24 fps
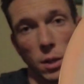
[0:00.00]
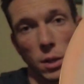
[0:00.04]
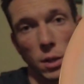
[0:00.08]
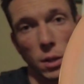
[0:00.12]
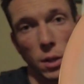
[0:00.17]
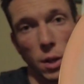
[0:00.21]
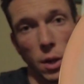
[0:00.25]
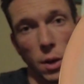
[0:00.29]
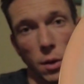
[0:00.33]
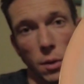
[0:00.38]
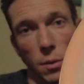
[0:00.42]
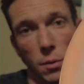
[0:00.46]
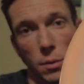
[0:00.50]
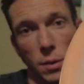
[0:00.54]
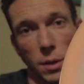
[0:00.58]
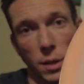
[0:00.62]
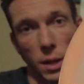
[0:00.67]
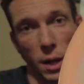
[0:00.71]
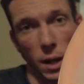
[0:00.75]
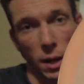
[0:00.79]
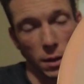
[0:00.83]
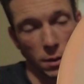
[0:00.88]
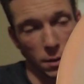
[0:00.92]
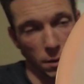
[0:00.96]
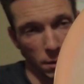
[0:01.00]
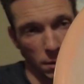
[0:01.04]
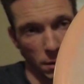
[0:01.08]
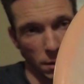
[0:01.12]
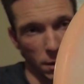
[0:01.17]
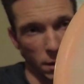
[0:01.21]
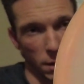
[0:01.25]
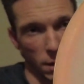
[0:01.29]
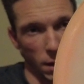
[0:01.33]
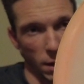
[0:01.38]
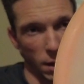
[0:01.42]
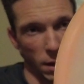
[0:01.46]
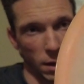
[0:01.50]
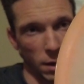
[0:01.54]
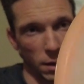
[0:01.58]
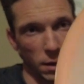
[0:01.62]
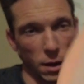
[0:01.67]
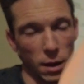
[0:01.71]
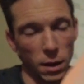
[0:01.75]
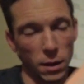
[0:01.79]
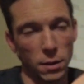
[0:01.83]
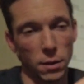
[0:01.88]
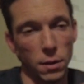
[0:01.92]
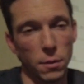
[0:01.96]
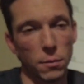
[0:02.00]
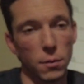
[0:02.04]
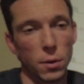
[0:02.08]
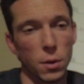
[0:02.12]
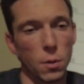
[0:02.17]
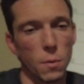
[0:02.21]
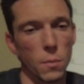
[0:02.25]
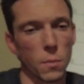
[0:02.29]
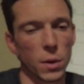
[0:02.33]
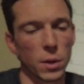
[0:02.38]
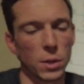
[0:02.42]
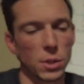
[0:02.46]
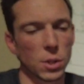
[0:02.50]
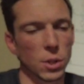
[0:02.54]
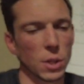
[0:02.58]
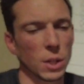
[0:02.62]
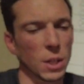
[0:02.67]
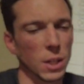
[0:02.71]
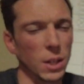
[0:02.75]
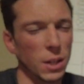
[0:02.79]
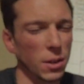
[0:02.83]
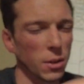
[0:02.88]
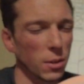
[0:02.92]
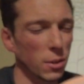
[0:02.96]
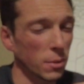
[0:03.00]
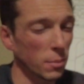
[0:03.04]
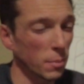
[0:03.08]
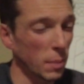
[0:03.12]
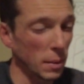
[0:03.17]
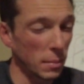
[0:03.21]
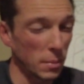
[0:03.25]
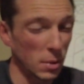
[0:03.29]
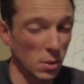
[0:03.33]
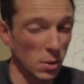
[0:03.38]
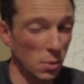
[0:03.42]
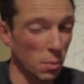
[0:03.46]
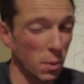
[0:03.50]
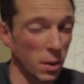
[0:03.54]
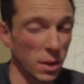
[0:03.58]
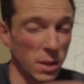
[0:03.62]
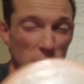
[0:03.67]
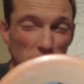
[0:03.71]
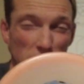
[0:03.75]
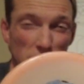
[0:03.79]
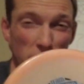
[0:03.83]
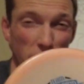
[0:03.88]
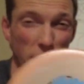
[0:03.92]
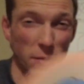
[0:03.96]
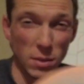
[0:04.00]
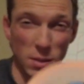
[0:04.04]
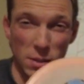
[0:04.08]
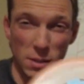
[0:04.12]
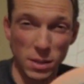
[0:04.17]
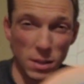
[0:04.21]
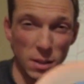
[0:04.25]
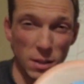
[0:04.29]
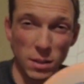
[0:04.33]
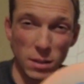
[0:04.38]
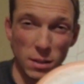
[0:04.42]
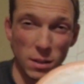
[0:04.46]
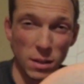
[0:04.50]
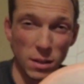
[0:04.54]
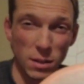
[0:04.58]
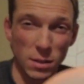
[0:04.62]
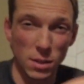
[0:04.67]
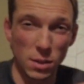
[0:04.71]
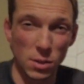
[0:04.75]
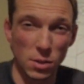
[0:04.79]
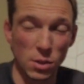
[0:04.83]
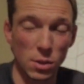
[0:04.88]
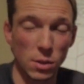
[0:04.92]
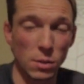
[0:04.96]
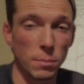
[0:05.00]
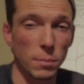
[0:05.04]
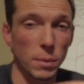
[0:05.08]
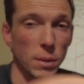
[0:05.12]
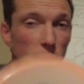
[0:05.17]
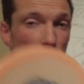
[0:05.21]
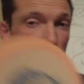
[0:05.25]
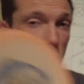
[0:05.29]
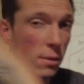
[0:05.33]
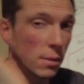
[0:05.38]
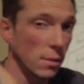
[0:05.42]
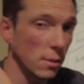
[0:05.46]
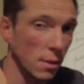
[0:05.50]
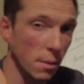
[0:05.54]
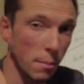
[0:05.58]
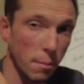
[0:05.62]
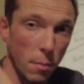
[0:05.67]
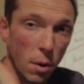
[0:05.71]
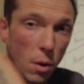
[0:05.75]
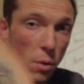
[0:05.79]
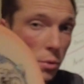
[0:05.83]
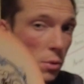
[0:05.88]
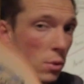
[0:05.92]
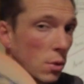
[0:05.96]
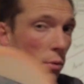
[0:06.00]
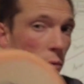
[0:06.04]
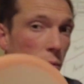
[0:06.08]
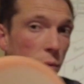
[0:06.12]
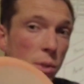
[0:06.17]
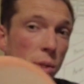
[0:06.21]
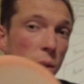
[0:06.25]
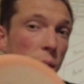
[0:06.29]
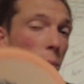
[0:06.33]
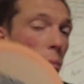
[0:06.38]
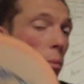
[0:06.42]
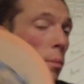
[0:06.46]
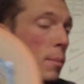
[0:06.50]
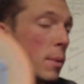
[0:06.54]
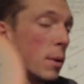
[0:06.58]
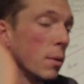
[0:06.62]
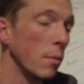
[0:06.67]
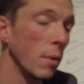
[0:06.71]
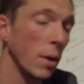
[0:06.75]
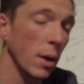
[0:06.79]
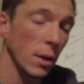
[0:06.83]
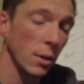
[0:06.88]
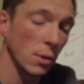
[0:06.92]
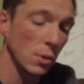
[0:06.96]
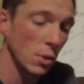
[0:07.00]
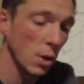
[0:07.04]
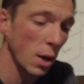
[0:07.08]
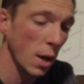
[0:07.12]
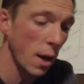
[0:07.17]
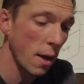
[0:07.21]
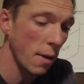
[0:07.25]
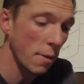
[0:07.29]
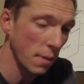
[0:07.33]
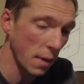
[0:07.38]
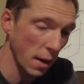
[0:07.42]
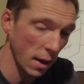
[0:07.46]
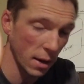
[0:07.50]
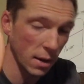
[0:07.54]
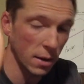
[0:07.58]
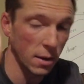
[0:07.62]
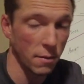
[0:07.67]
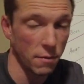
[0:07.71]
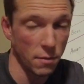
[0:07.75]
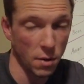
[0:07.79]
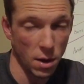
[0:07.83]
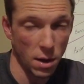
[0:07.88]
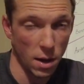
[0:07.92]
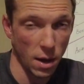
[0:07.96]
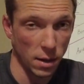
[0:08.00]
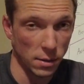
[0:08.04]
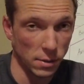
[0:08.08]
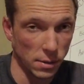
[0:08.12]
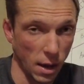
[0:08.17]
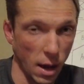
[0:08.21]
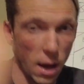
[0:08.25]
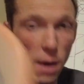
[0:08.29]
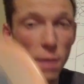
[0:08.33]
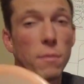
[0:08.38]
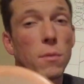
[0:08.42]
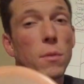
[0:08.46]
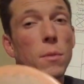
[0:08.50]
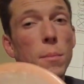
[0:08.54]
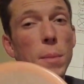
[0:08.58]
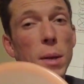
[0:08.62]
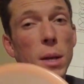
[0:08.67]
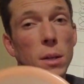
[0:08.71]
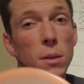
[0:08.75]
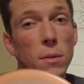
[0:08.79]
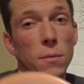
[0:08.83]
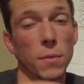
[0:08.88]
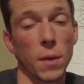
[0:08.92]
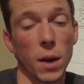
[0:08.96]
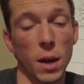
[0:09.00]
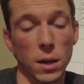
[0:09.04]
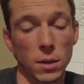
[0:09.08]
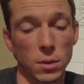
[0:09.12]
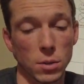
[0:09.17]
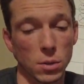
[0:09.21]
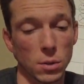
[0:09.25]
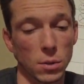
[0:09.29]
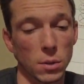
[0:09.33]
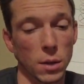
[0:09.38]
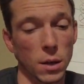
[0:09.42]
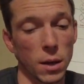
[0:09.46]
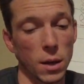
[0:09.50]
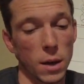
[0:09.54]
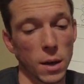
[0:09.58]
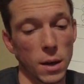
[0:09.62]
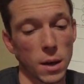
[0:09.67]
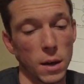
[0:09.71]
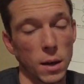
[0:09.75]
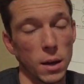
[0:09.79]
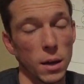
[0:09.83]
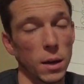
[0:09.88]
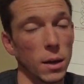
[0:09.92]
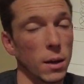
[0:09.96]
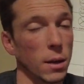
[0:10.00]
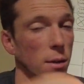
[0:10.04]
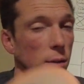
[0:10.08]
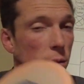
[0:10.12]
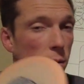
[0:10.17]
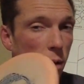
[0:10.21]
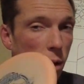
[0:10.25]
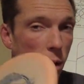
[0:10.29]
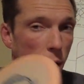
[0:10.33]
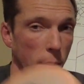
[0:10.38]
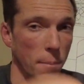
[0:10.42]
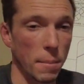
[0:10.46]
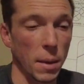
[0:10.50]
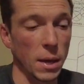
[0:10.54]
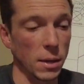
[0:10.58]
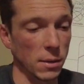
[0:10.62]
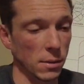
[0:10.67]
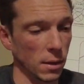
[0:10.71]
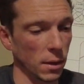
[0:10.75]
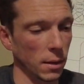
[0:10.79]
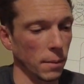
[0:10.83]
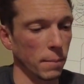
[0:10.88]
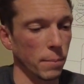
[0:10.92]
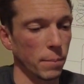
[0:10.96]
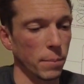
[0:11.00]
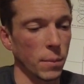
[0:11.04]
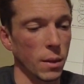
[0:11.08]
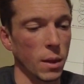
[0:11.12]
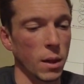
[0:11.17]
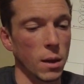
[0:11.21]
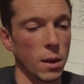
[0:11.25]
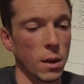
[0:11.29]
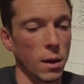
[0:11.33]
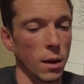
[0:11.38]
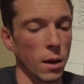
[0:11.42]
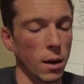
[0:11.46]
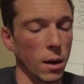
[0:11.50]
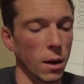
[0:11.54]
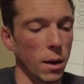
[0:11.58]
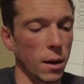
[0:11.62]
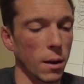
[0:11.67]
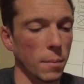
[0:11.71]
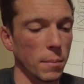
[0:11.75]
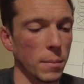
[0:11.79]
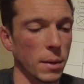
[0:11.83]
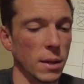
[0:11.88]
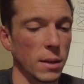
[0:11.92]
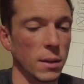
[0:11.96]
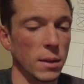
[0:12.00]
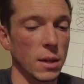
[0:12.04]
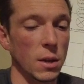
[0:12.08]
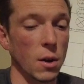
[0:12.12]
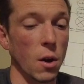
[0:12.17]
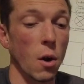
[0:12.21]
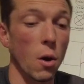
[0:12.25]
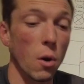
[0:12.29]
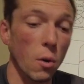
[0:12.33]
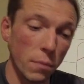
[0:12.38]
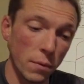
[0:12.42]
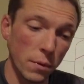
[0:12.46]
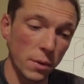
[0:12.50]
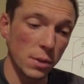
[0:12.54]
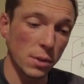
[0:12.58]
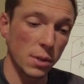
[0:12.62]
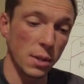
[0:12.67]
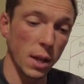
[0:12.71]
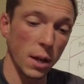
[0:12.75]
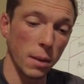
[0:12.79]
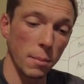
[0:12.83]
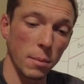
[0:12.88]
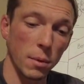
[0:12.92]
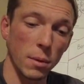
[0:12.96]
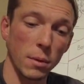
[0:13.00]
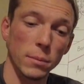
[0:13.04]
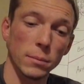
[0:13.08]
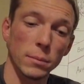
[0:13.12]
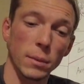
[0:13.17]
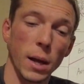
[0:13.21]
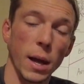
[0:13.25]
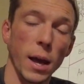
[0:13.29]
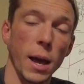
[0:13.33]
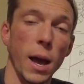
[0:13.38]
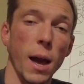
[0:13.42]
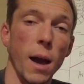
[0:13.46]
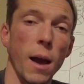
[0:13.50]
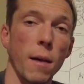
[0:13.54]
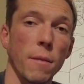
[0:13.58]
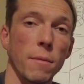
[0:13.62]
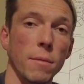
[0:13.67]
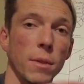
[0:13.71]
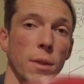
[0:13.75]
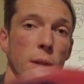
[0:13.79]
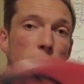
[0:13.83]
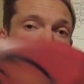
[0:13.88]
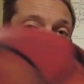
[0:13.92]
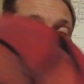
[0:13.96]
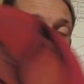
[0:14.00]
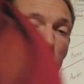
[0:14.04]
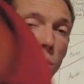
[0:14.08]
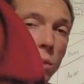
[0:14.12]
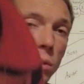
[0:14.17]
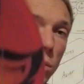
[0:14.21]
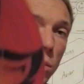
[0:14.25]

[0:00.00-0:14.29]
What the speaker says: Glow Gator, and I don't know which year, maybe 2017 edition, but this is the most overstable mid-range that Innova has ever manufactured. It is amazing. In the overstable, I have this